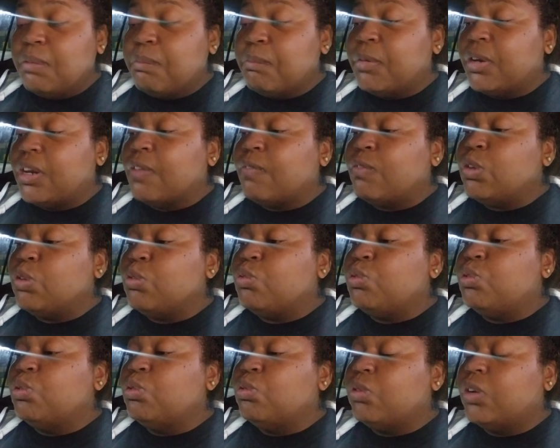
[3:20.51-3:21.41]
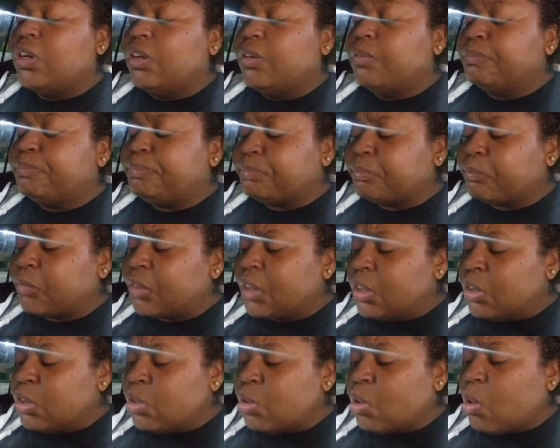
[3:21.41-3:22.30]
But if you do it
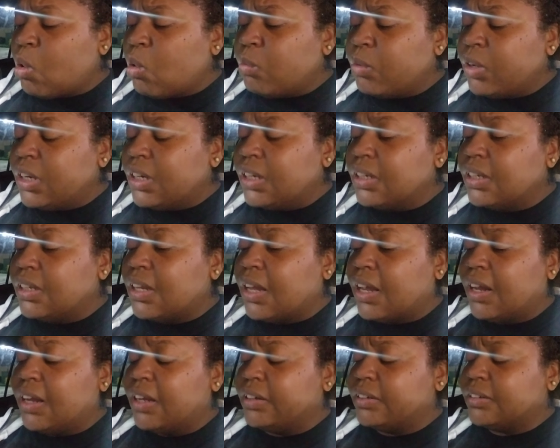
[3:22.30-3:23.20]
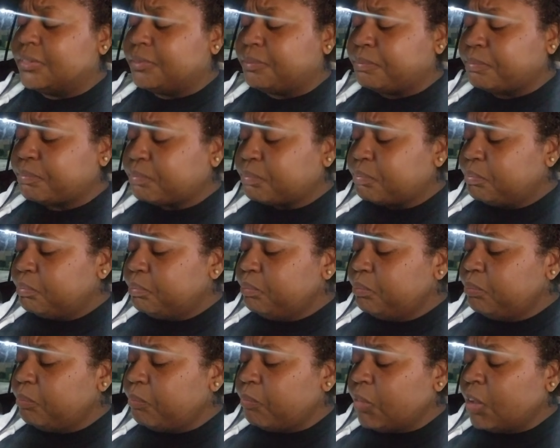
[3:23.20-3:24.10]
knowing that,
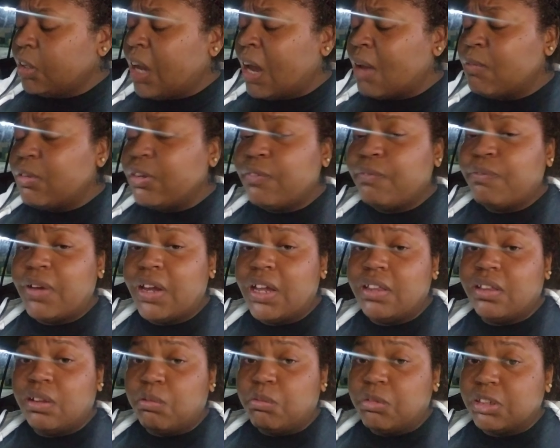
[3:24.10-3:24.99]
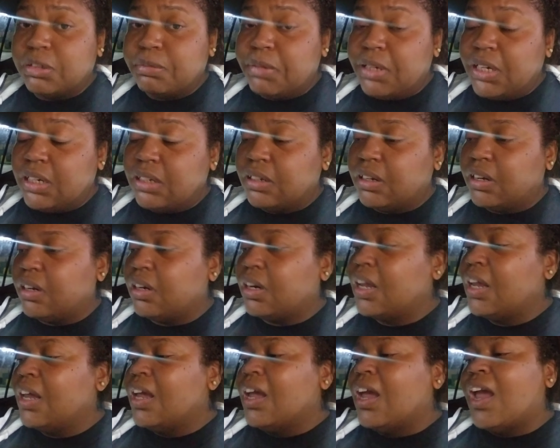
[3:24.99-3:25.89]
having faith in what's being done,
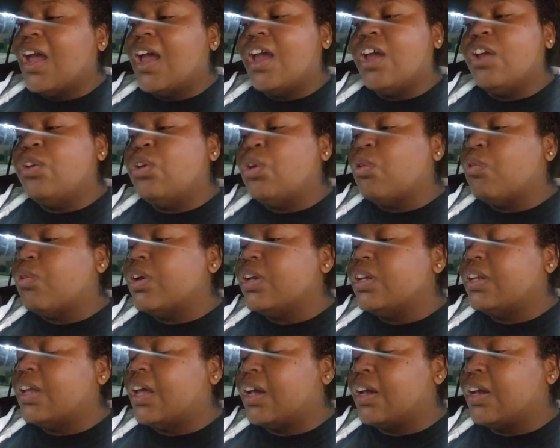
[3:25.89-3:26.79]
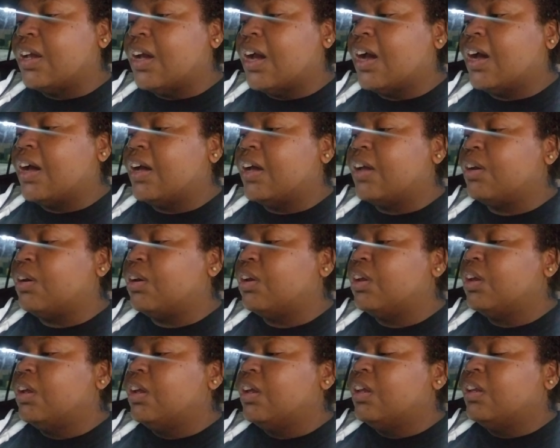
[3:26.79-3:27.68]
and knowing that God,
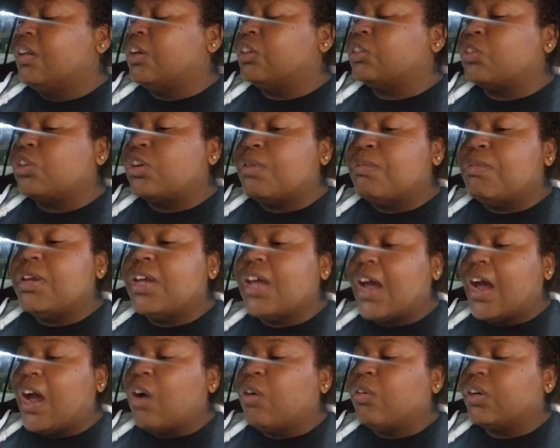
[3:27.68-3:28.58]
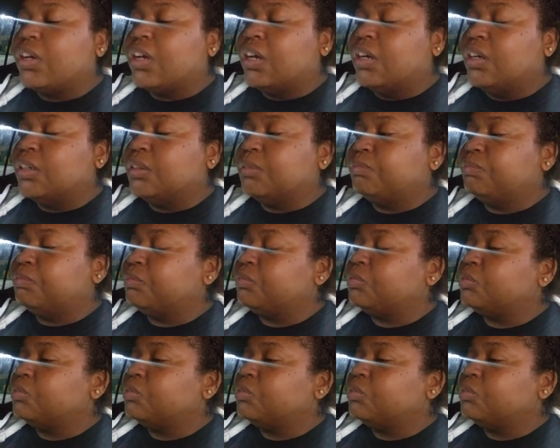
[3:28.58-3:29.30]
there's going to be an outcome,